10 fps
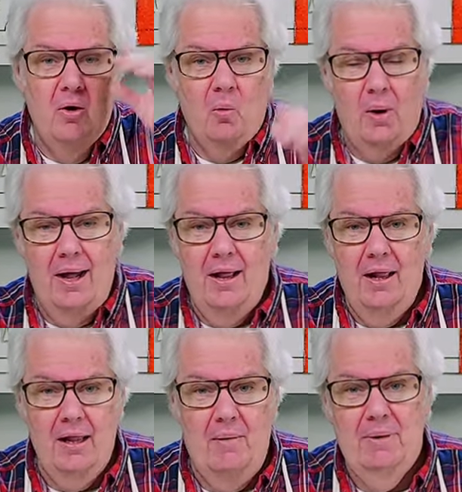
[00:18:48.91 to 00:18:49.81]

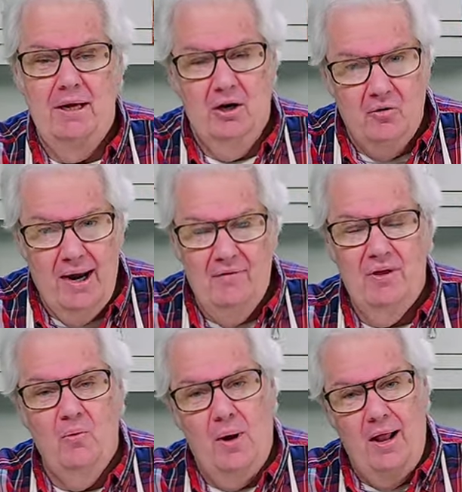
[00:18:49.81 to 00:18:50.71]
while
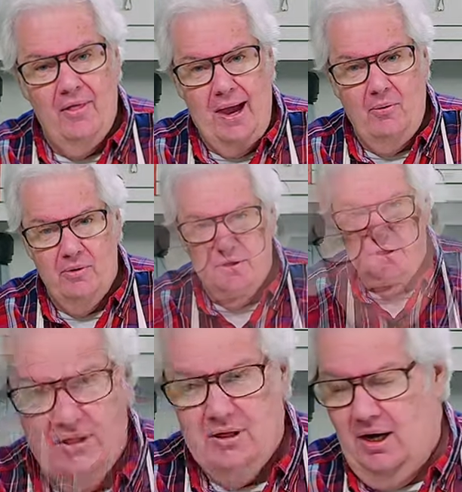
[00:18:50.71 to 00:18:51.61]
that
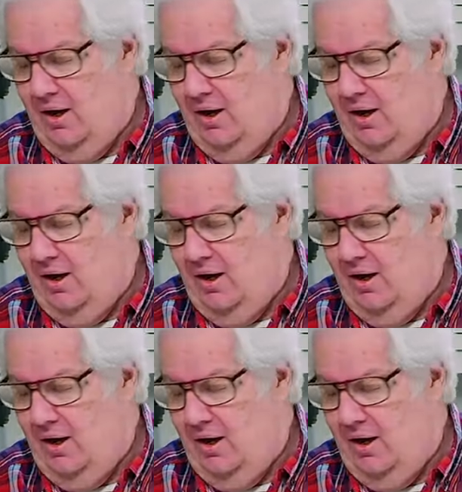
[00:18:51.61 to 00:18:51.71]
was